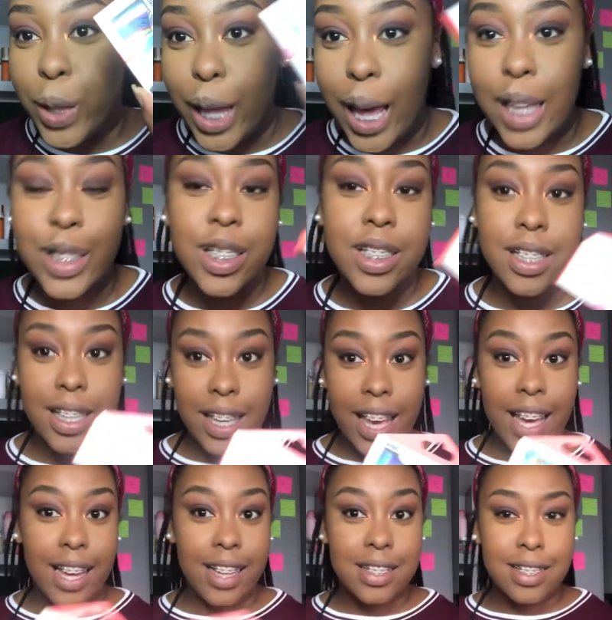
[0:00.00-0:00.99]
lash, because
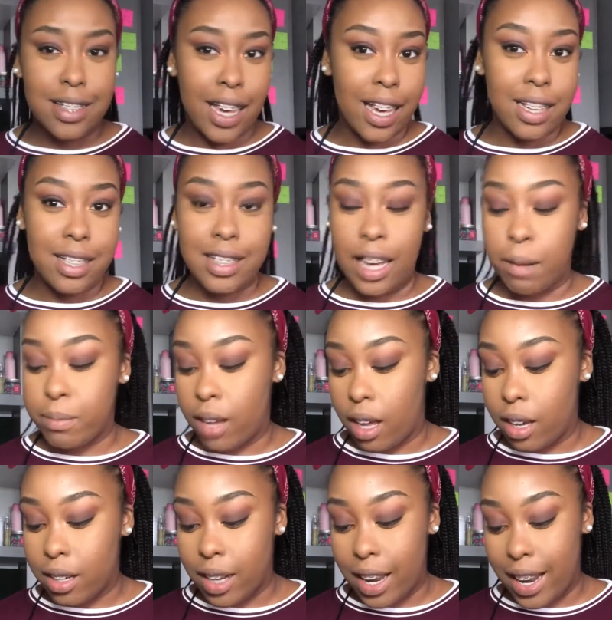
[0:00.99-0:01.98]
I'm
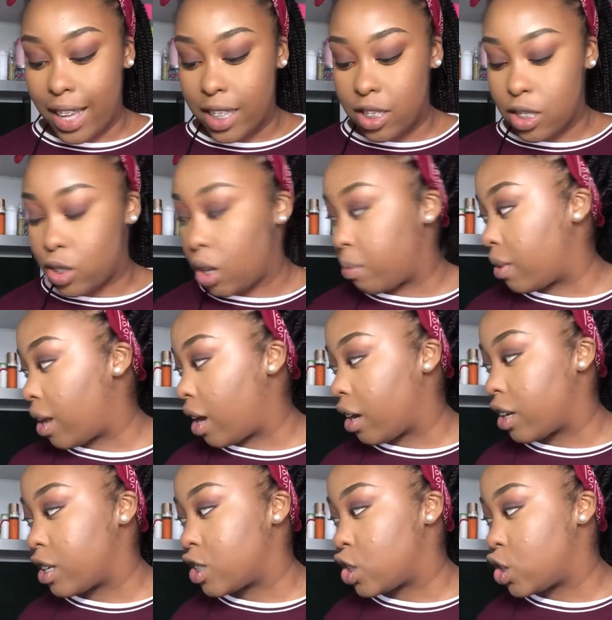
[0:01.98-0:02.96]
not good at lashes, so I'm not
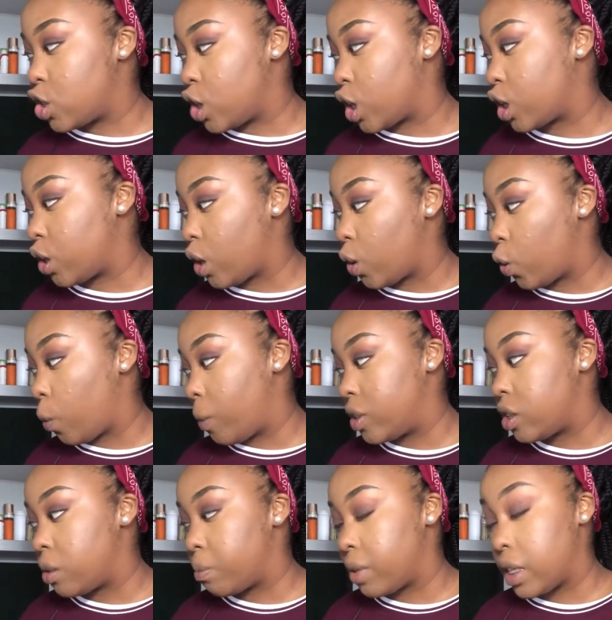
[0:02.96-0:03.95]
gonna chuck that a whole
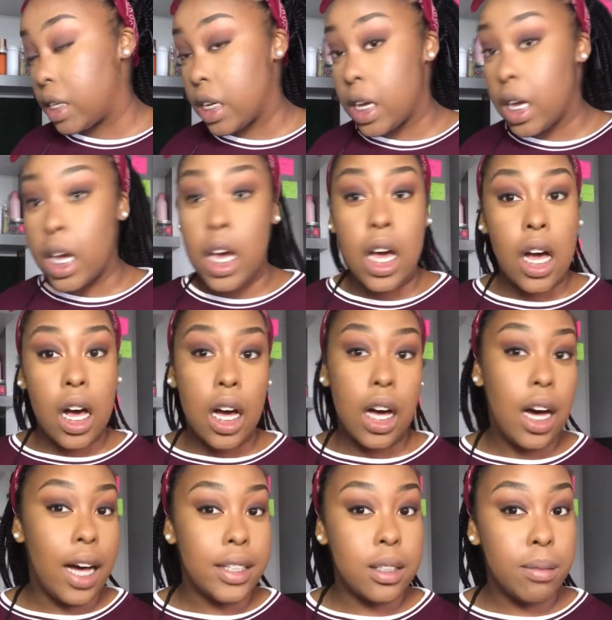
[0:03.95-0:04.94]
bunch of money
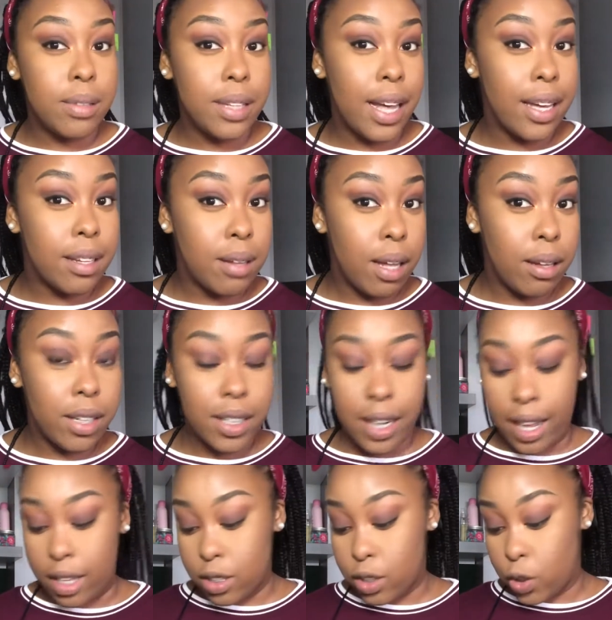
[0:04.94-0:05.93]
on something I'm not good
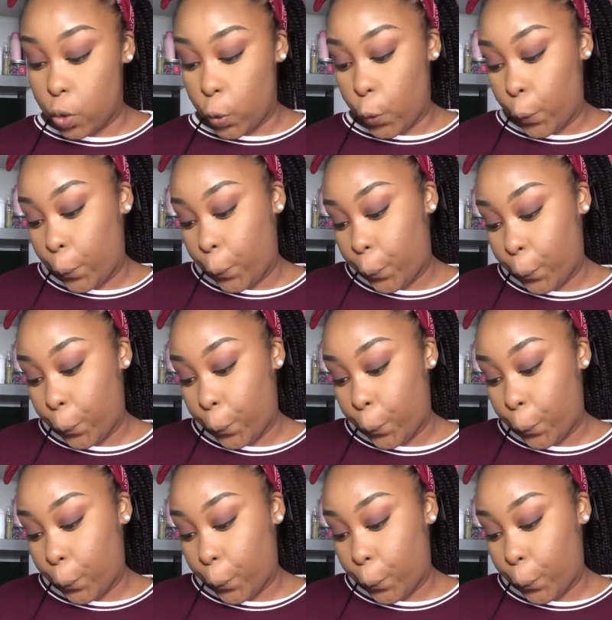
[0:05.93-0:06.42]
at. So